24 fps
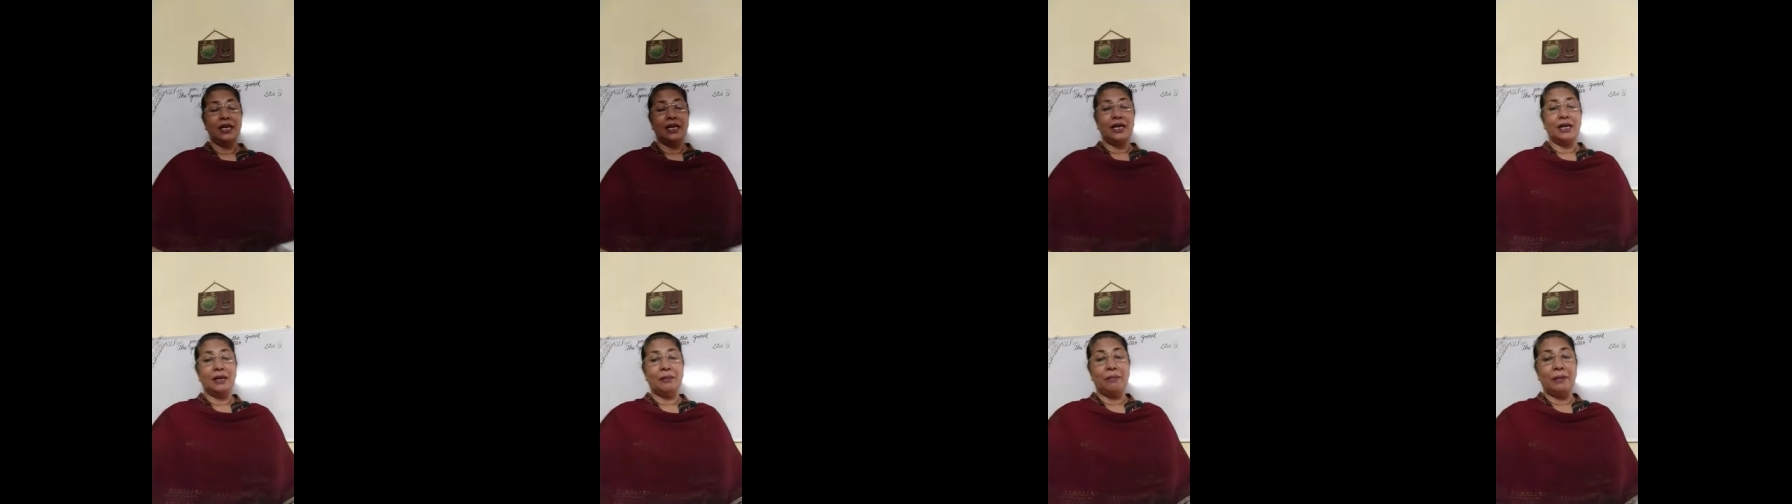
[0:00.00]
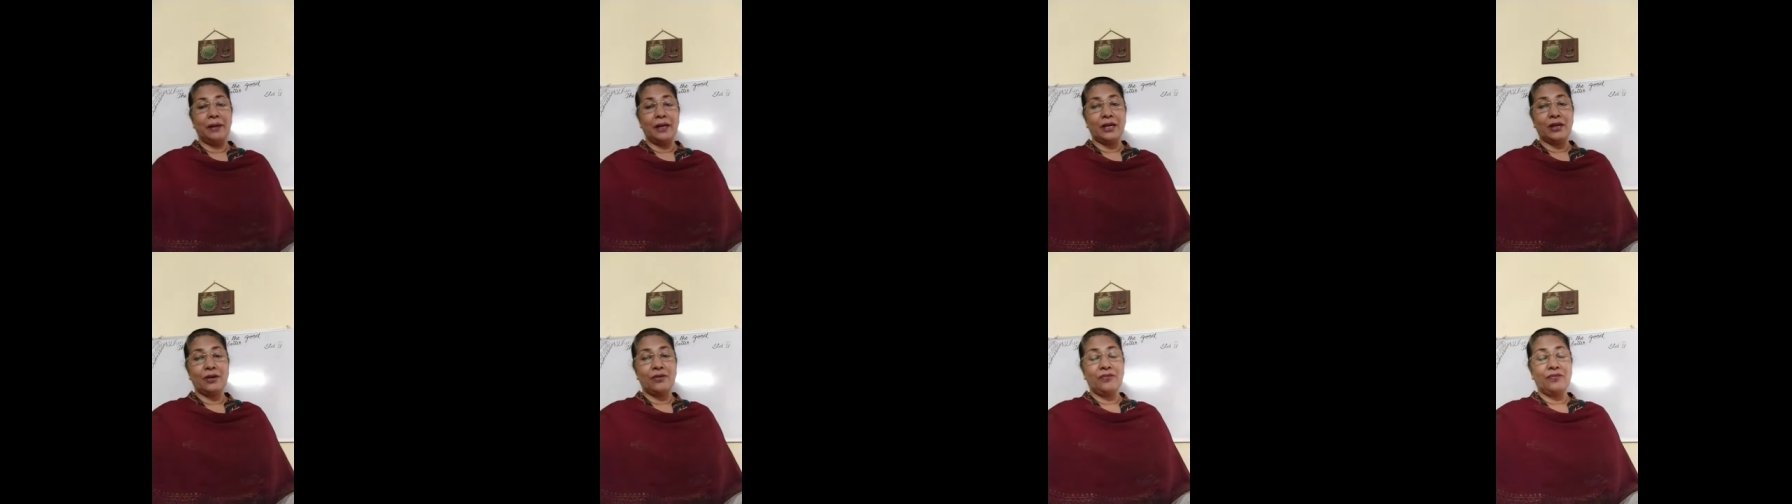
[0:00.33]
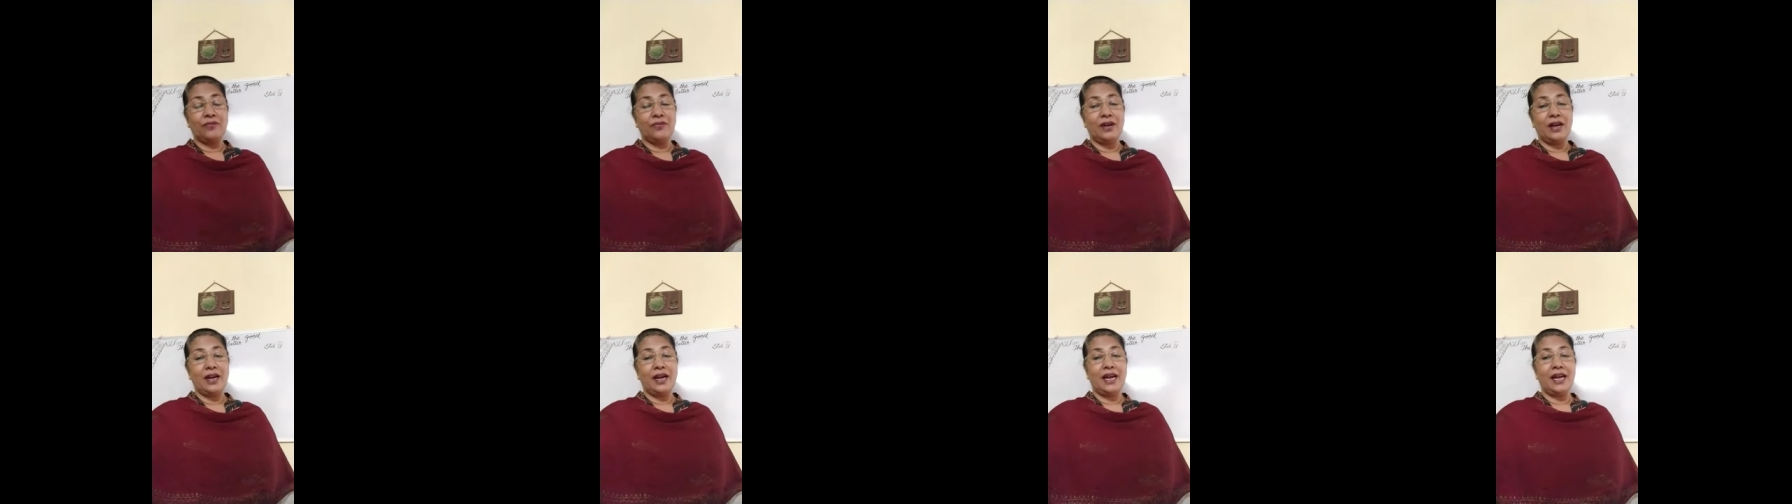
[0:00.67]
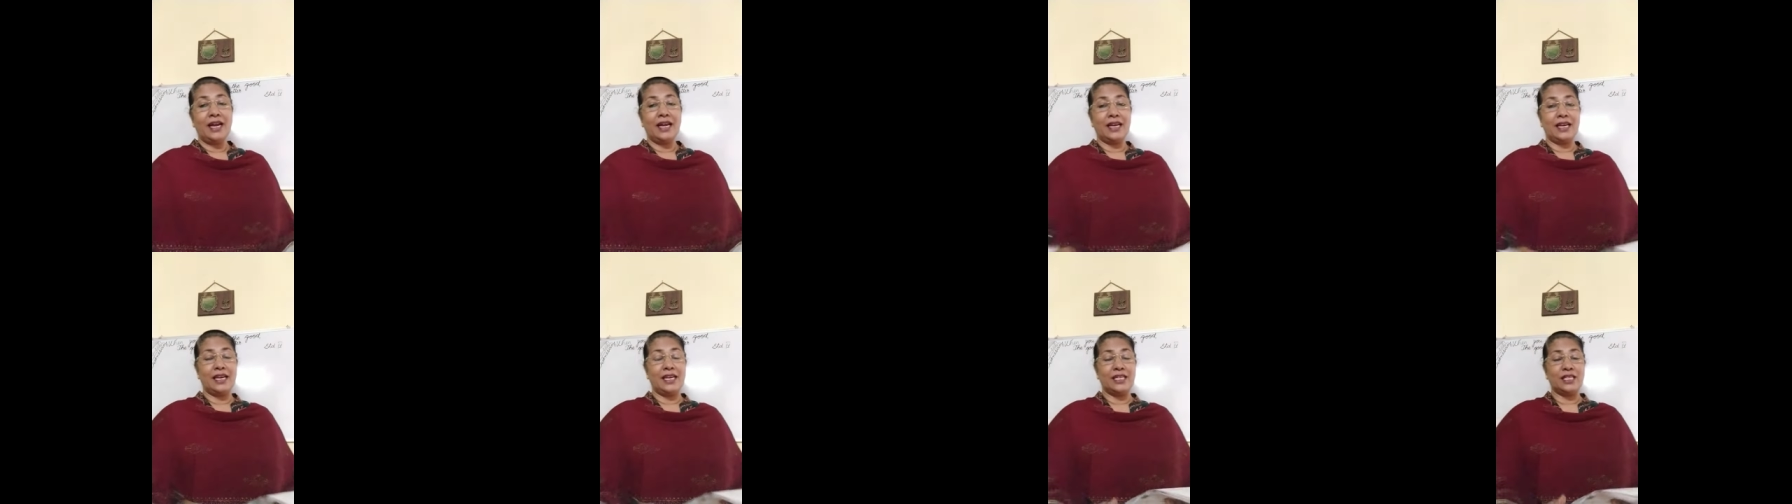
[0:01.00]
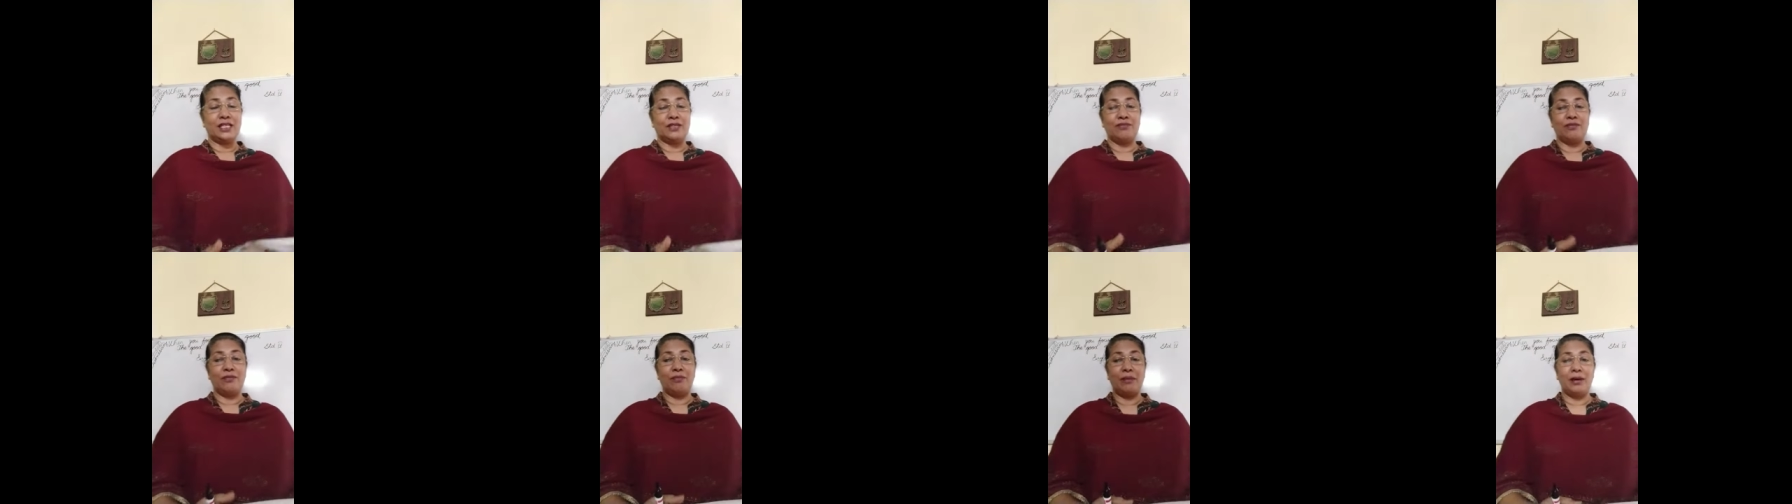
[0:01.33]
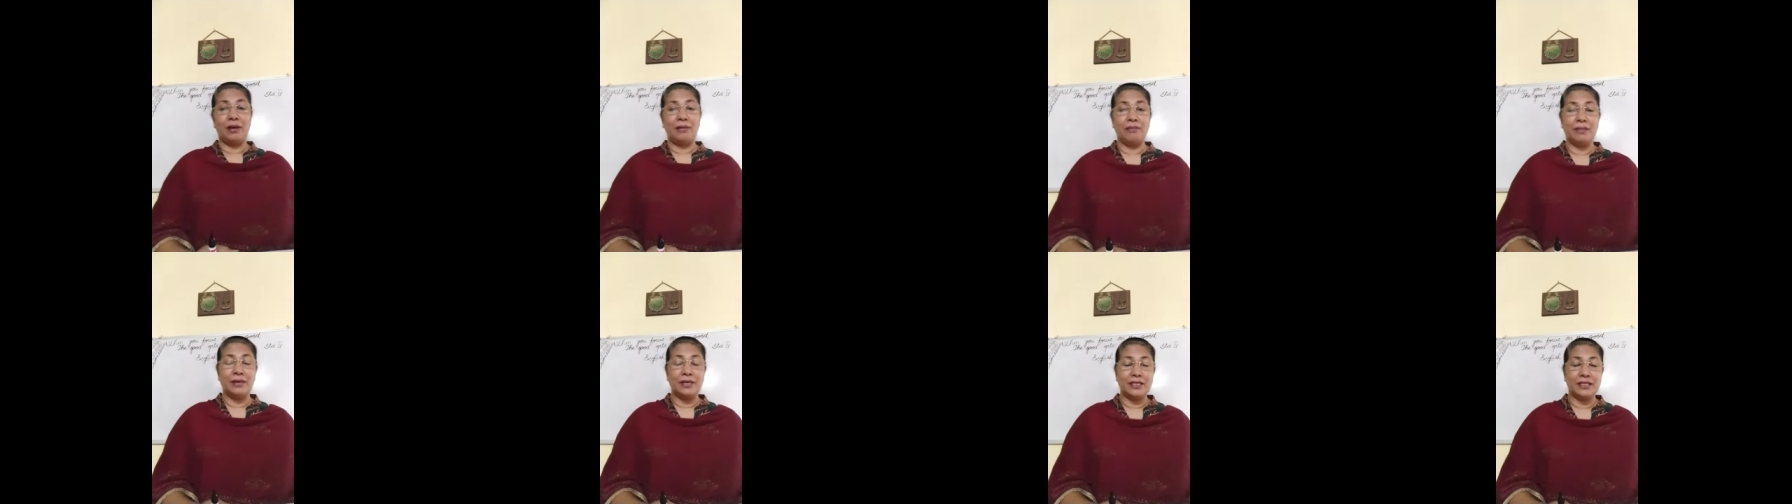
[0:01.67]
a pair of anglets for my
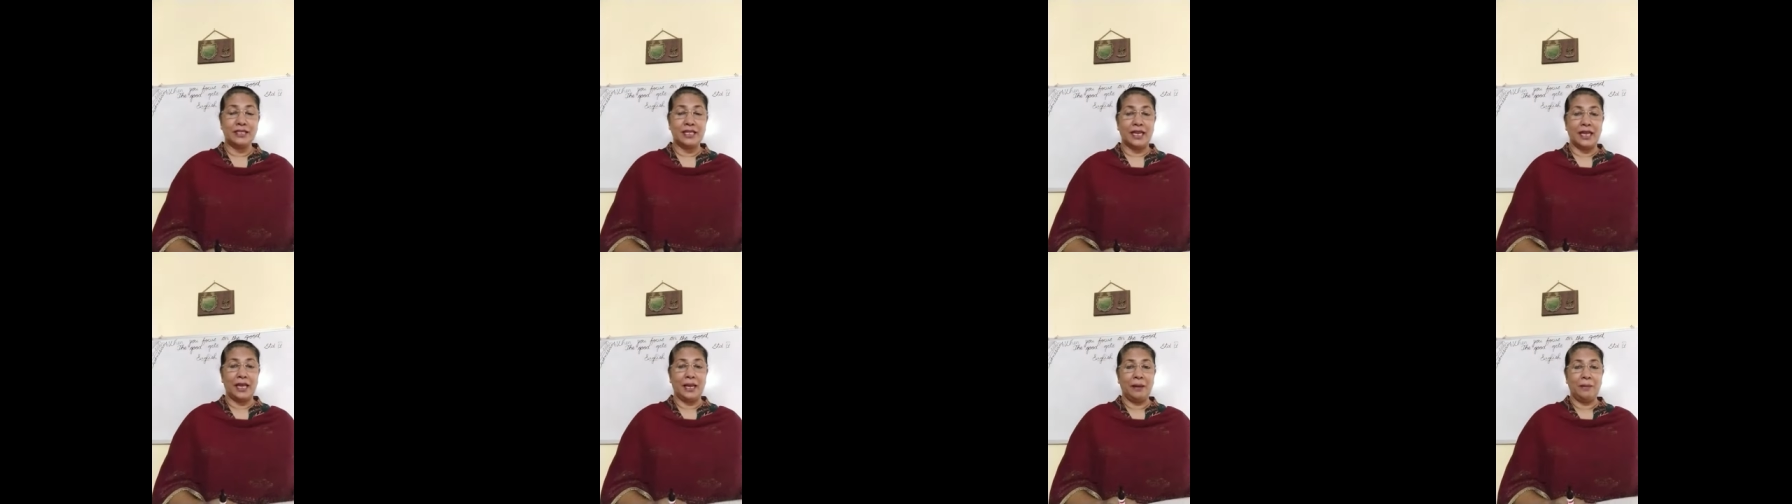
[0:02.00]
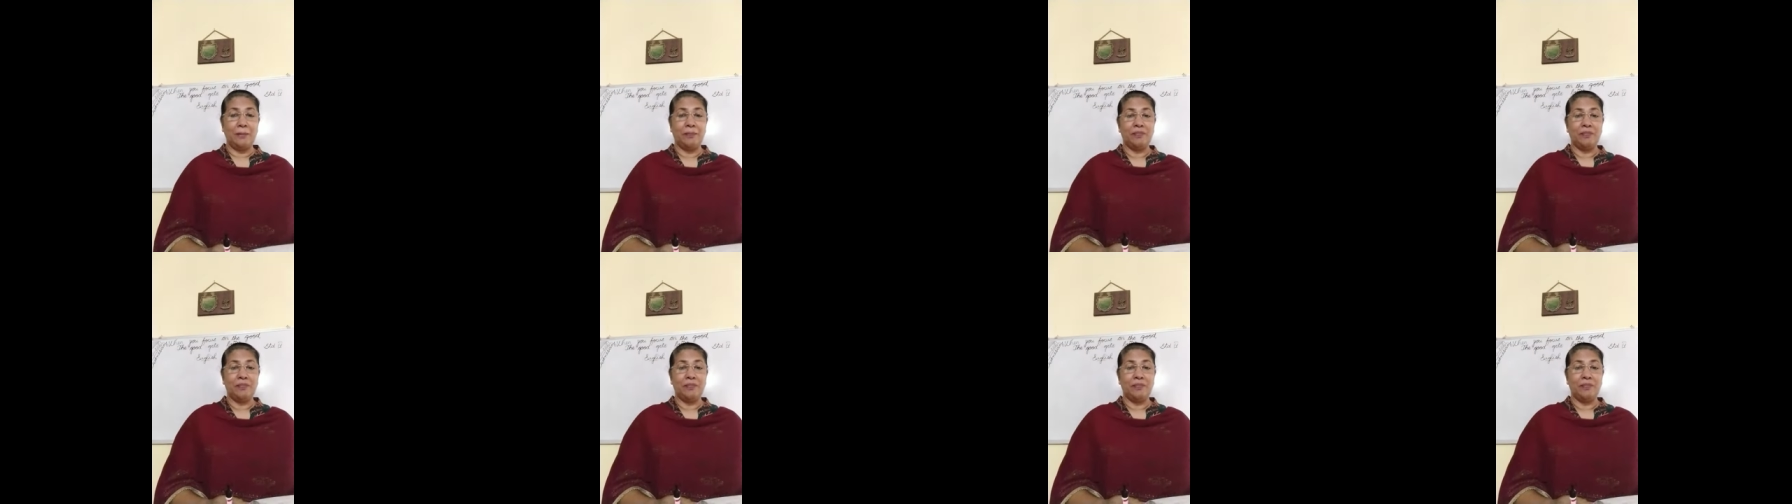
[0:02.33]
birthday